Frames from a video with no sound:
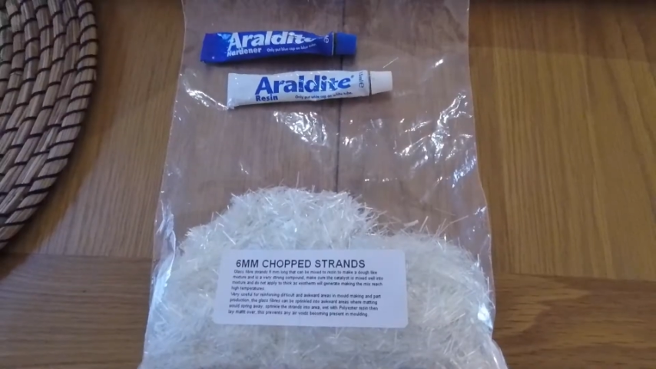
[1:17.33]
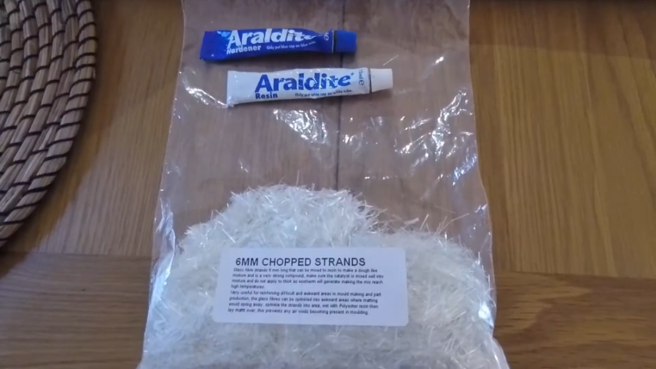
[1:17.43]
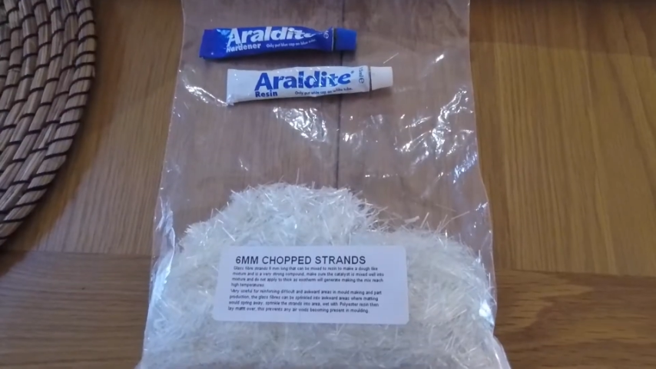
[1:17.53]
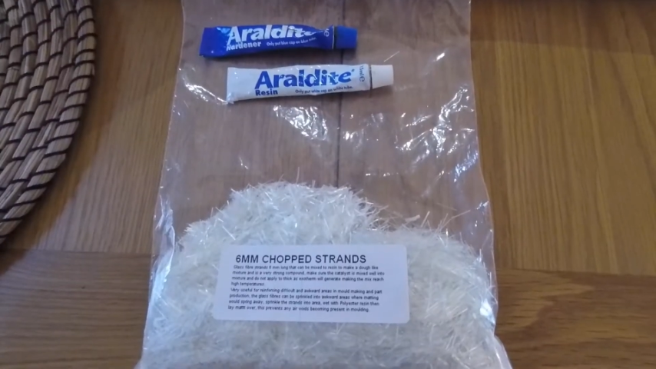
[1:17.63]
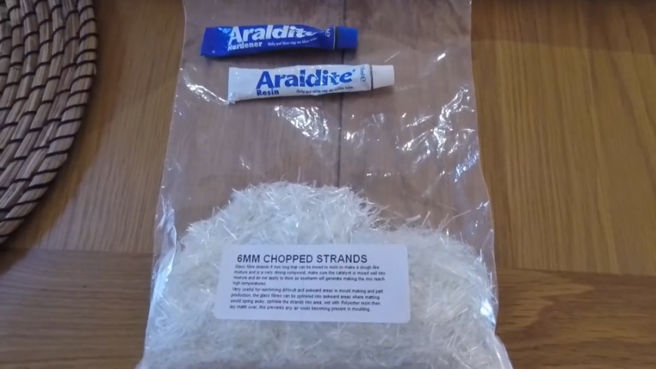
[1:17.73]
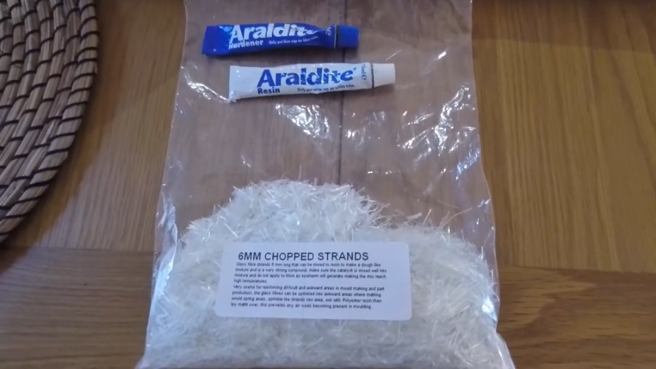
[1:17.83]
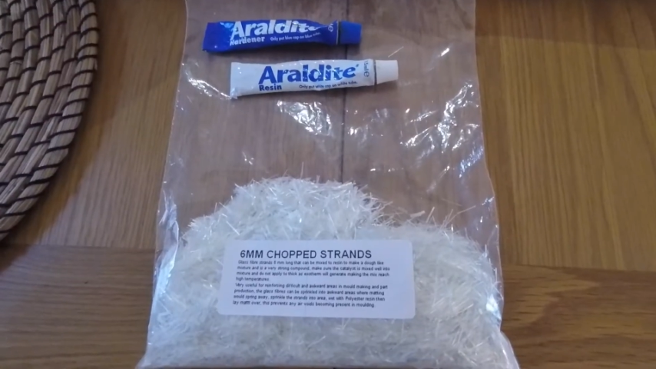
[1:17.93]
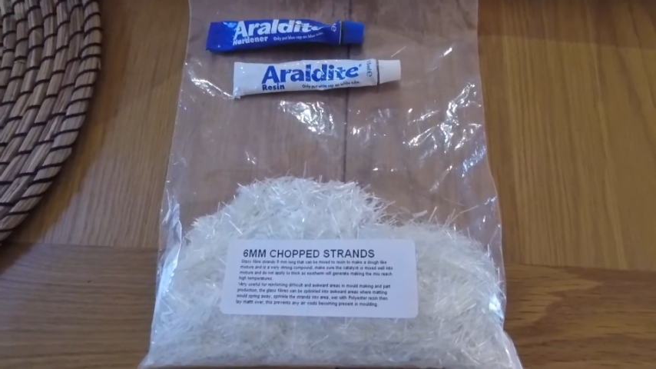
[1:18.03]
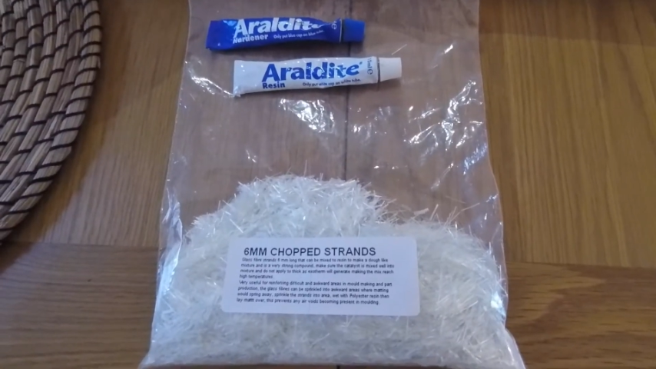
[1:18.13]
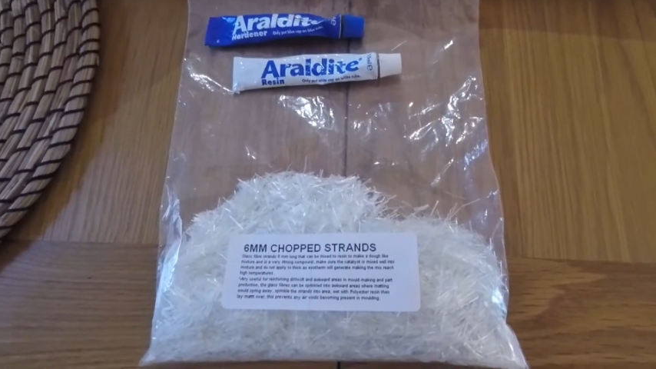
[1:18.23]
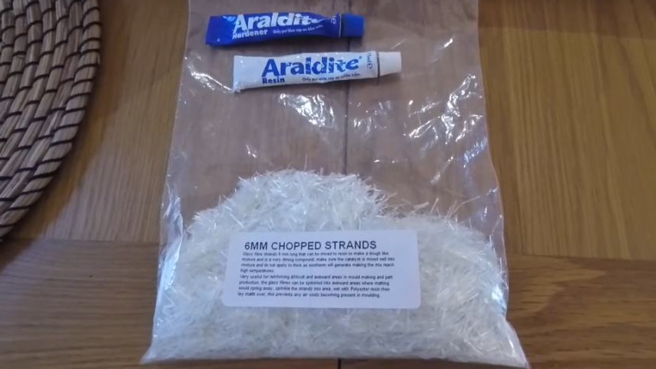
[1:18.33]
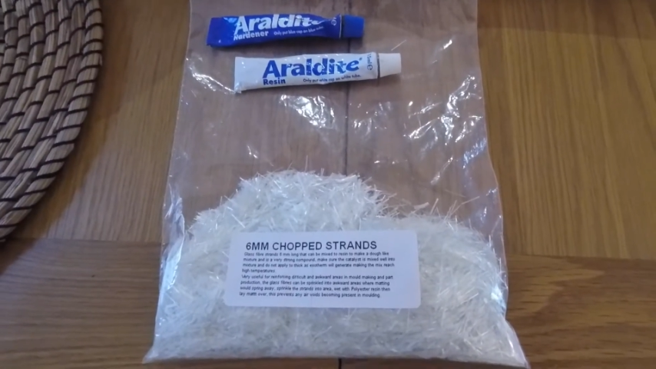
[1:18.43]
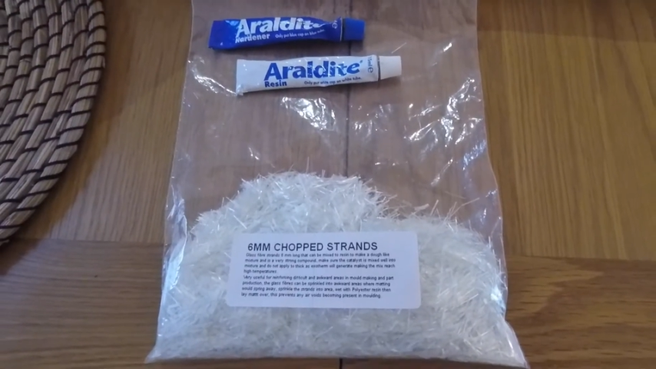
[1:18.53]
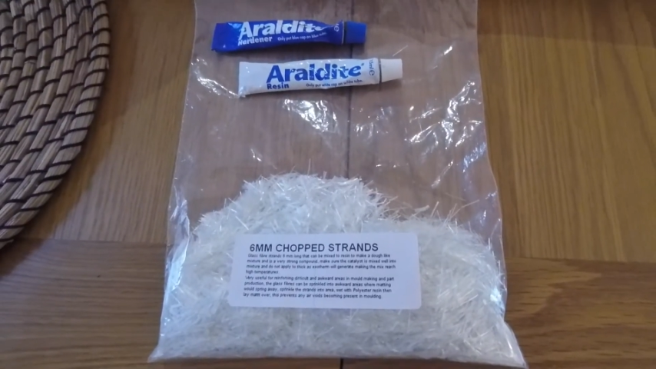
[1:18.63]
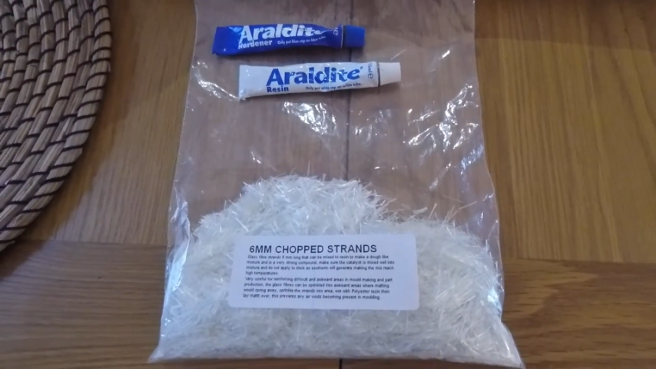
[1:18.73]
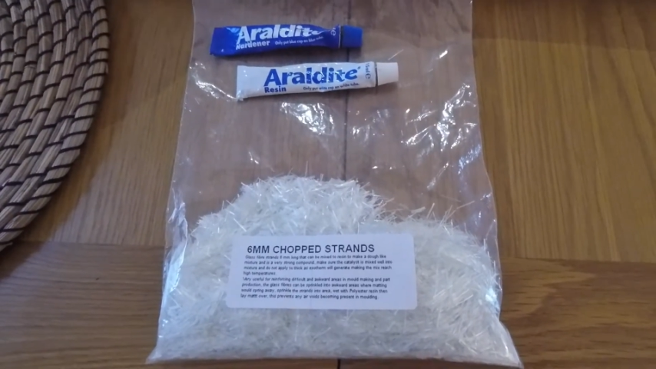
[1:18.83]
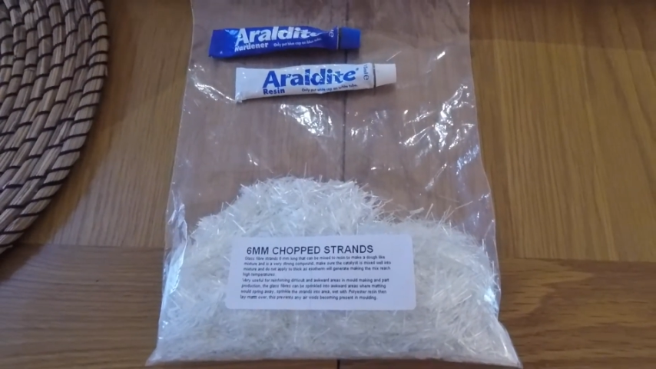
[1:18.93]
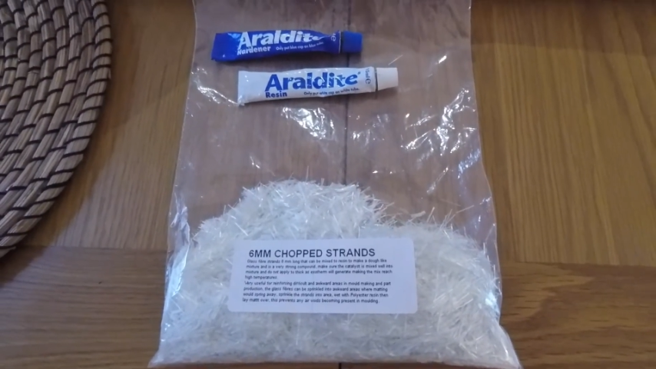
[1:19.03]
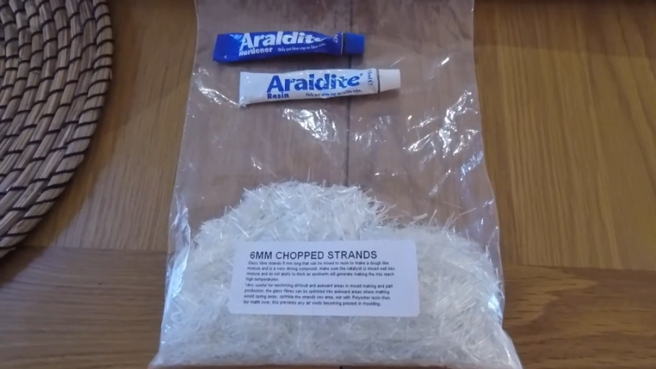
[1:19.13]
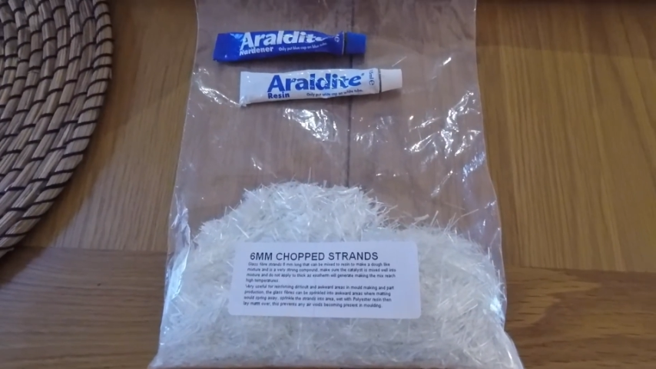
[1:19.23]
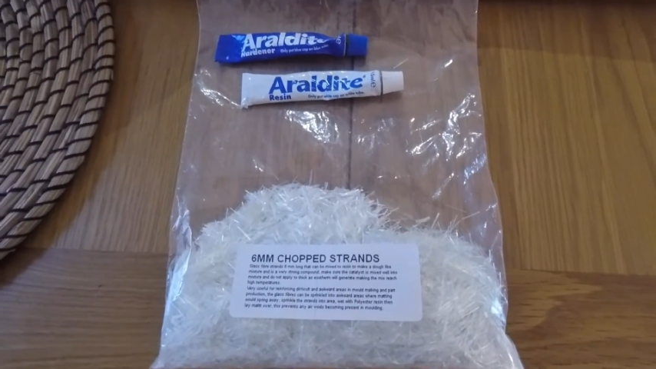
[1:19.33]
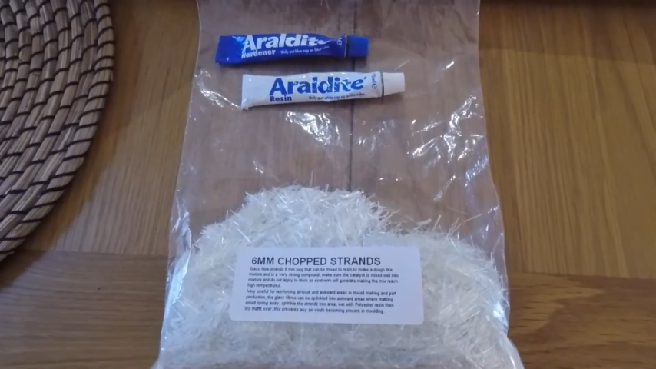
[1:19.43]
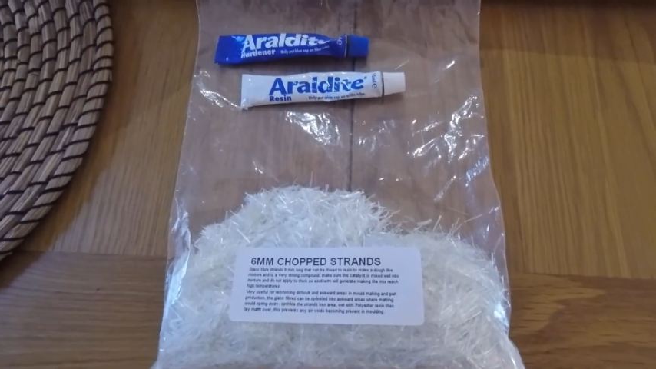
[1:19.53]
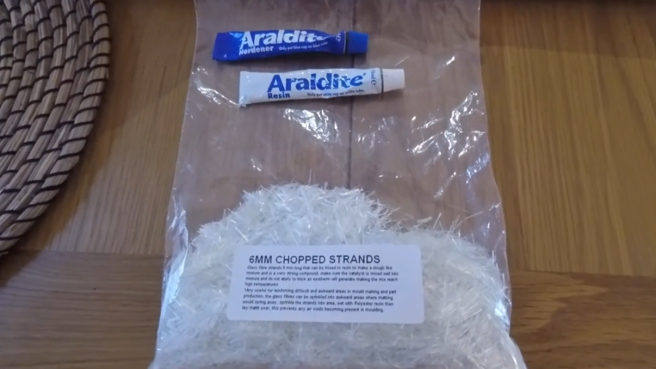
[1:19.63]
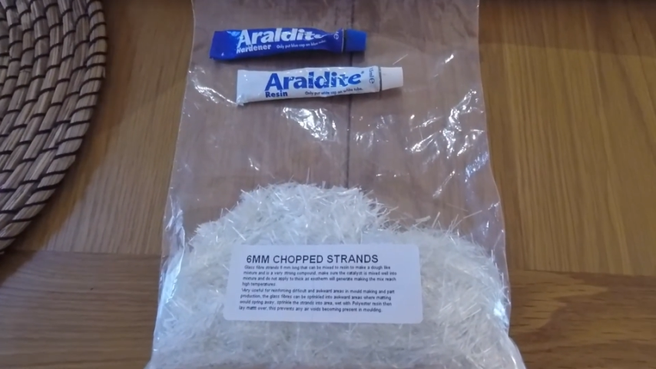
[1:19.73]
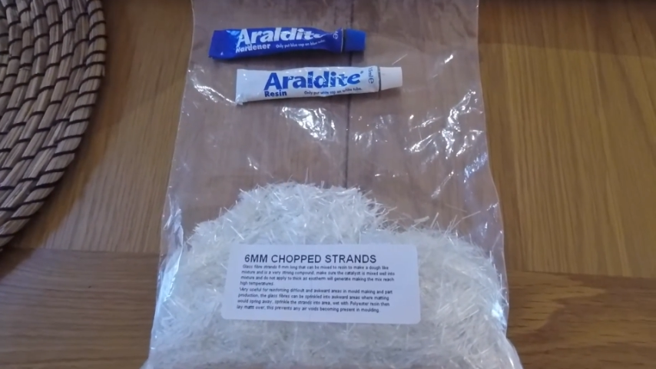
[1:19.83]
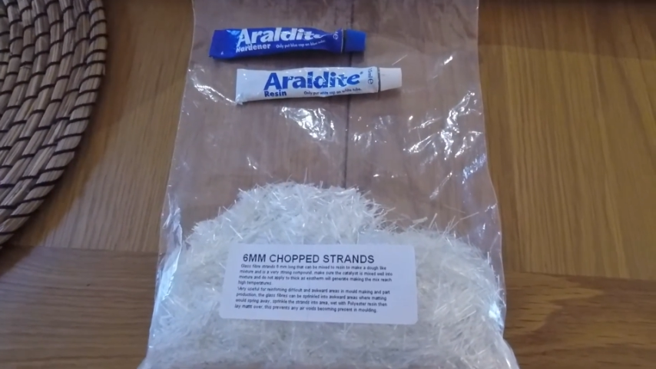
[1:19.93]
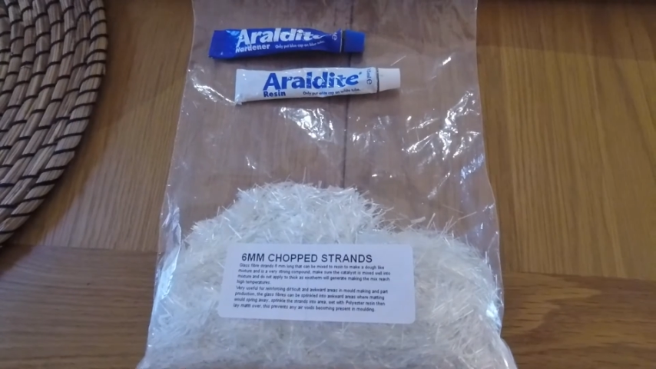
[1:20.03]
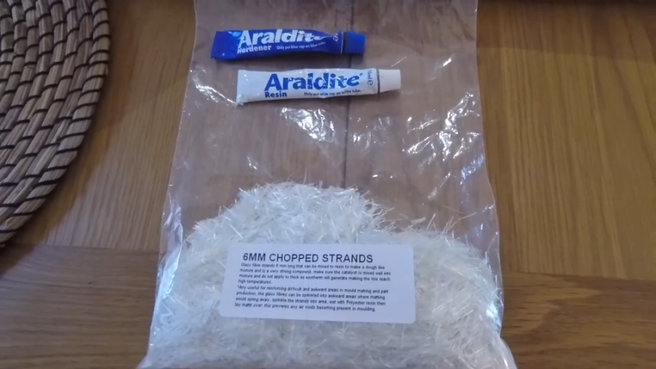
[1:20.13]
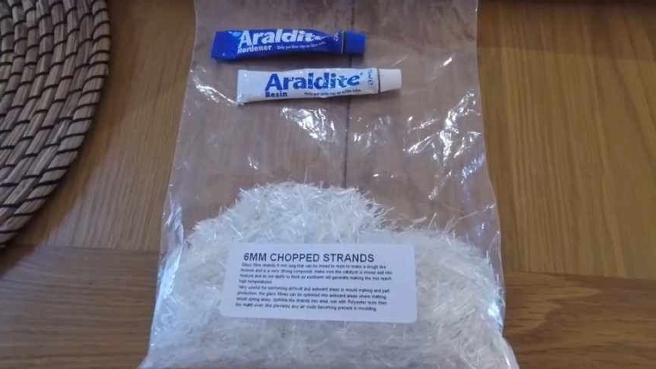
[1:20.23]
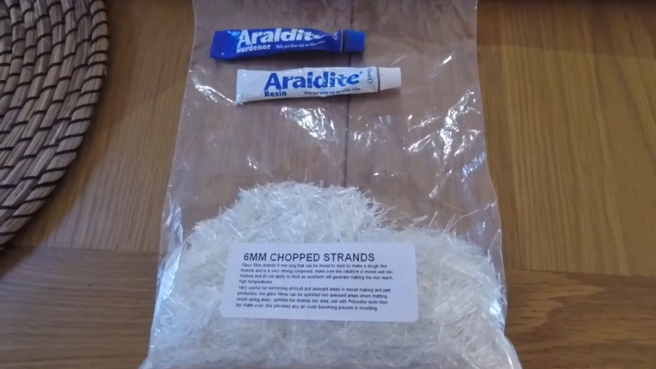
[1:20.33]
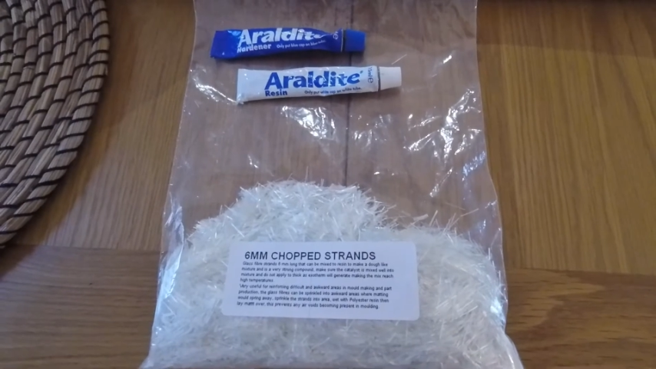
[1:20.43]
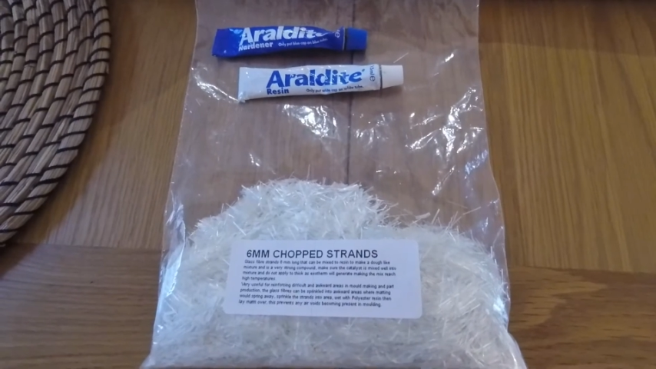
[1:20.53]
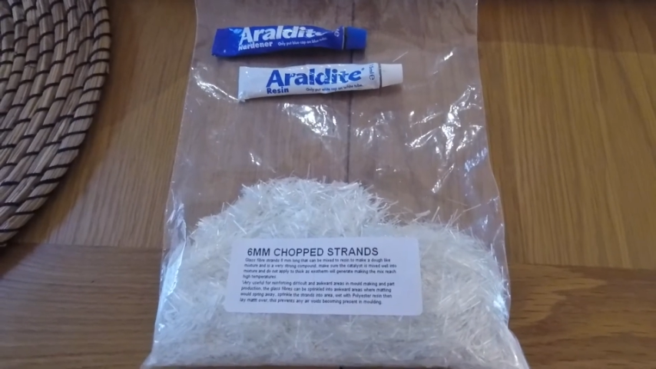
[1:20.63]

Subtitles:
(no speaker visible)